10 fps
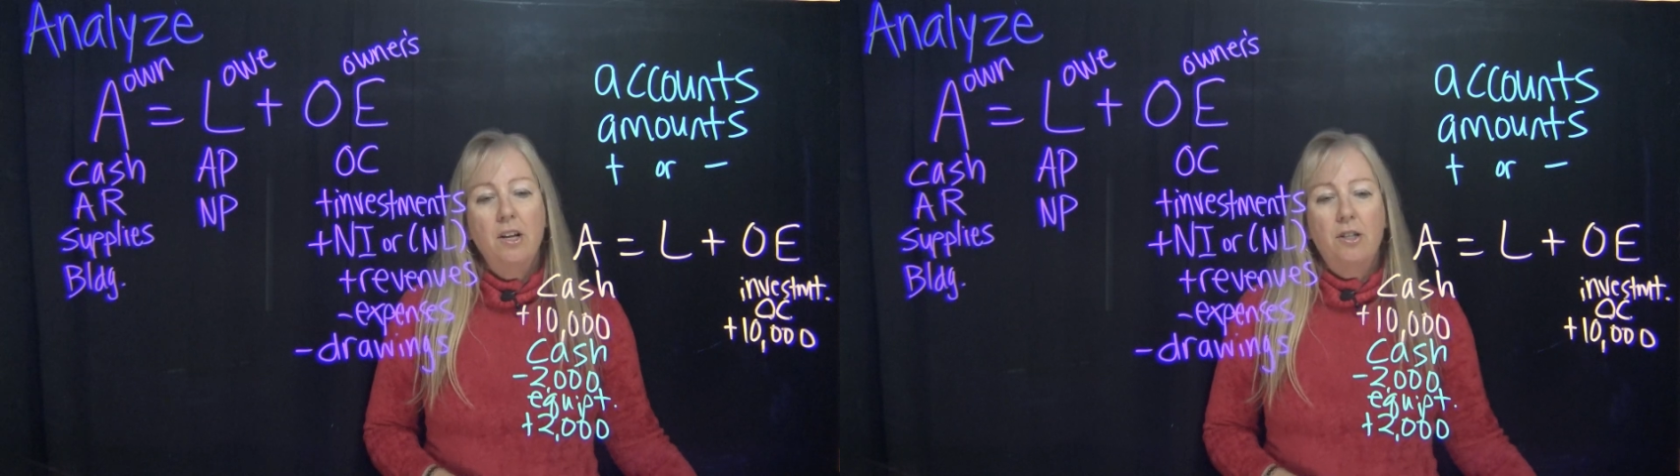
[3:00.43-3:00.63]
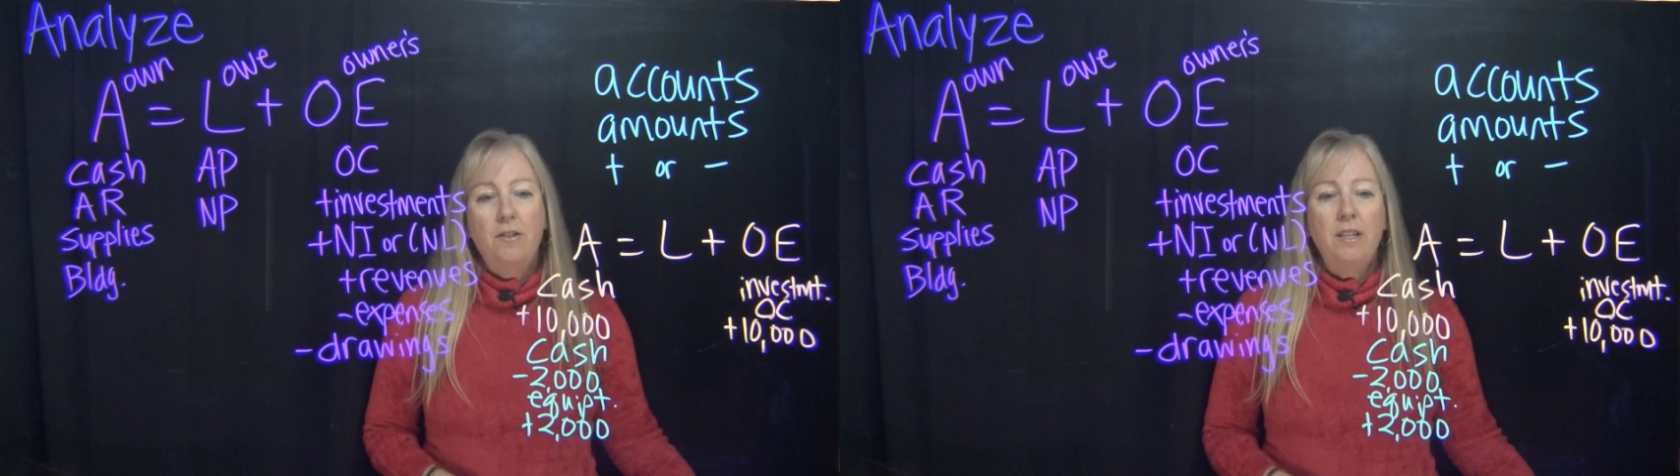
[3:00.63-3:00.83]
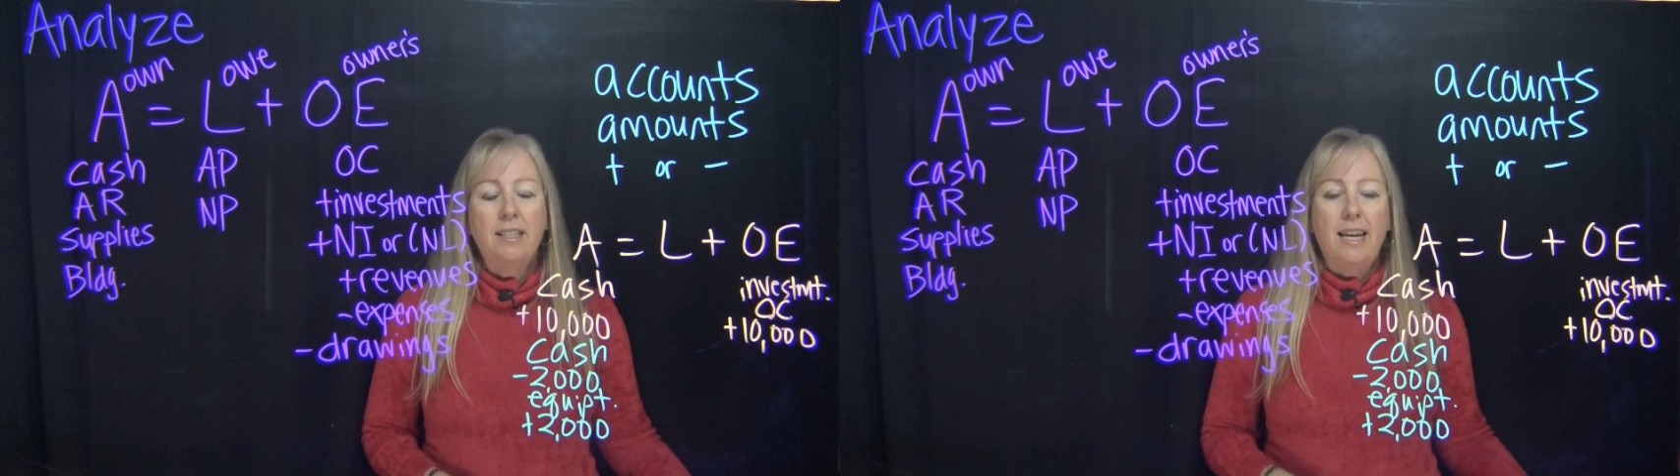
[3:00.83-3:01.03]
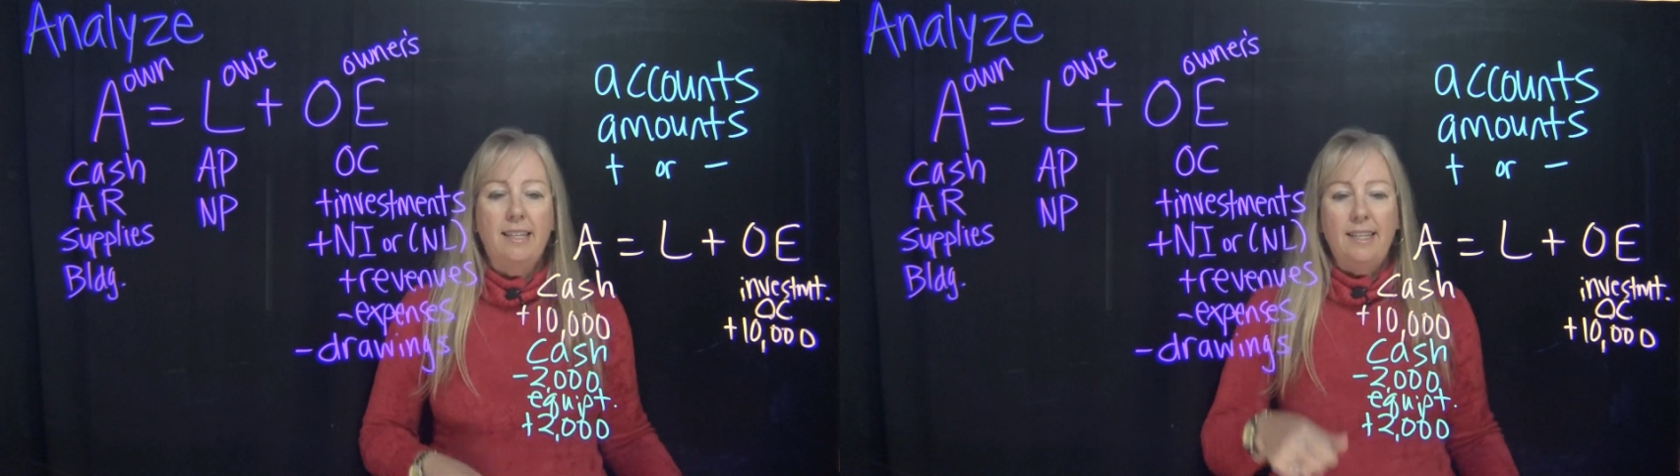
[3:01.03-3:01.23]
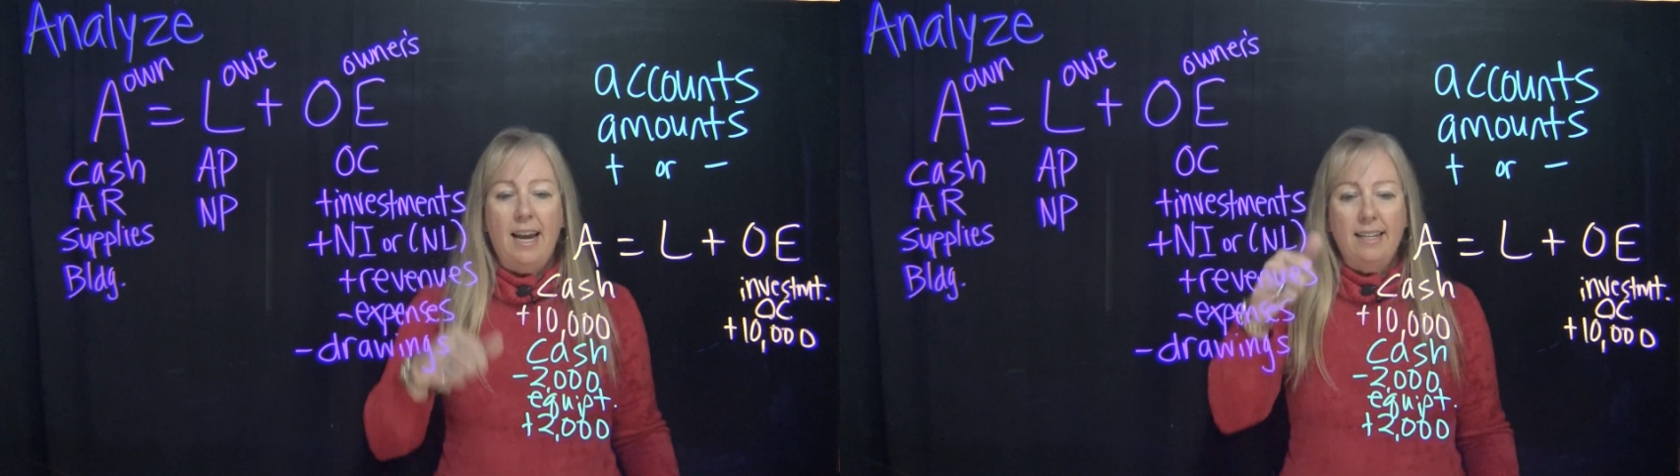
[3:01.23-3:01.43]
So in this
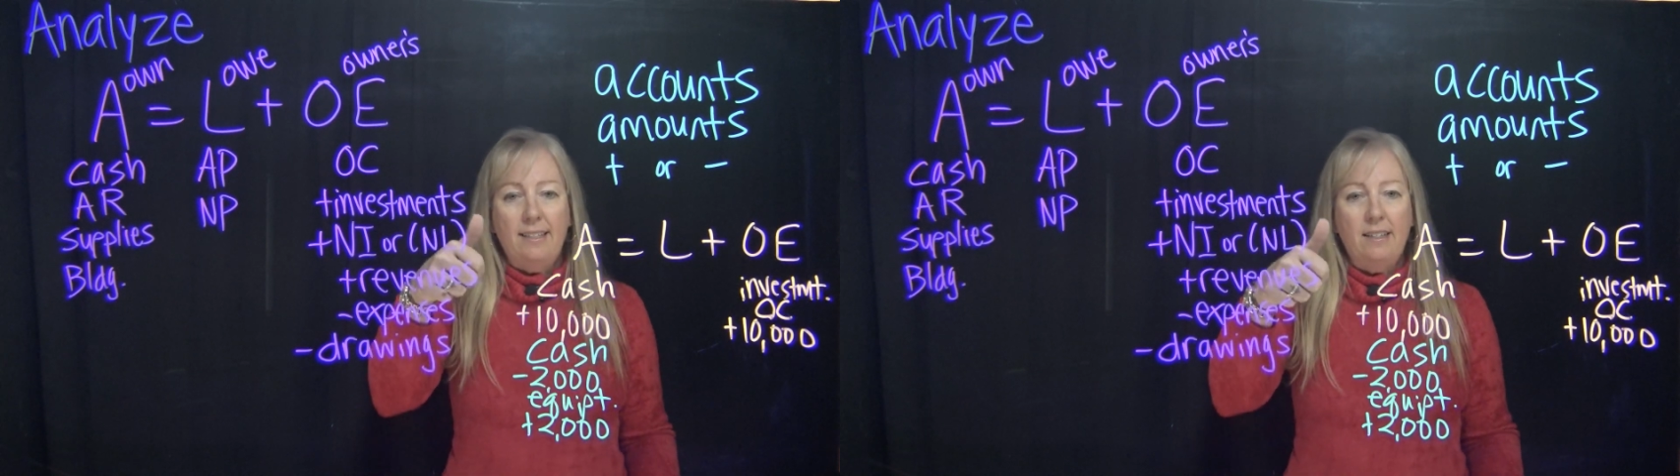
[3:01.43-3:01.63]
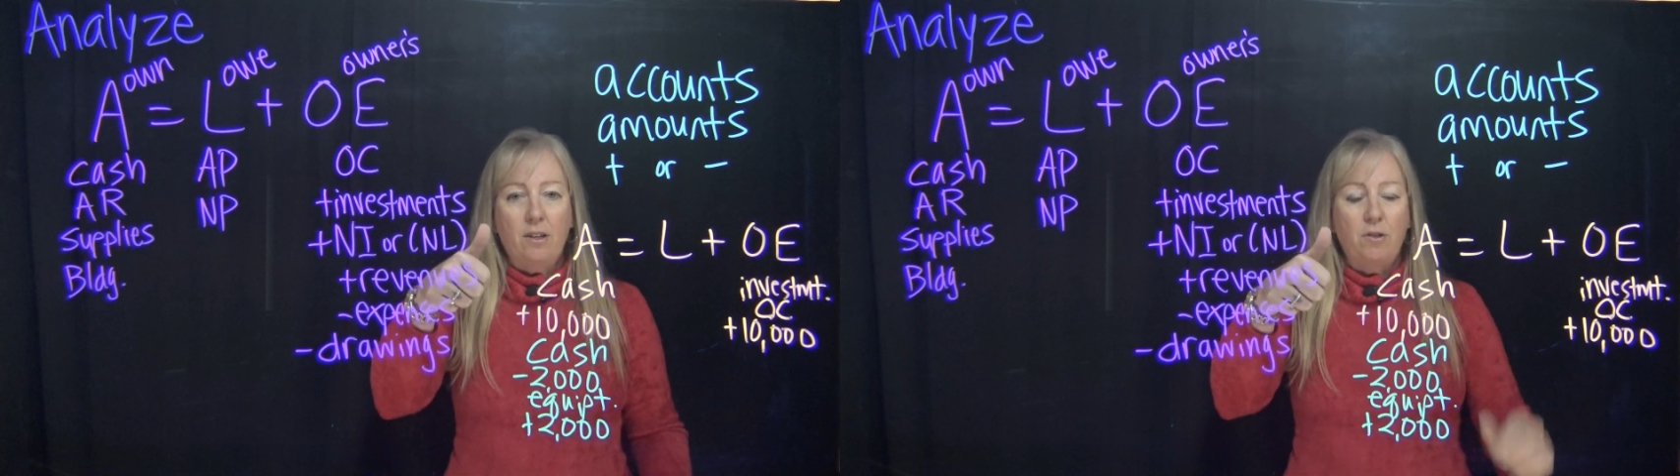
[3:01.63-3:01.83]
case, assets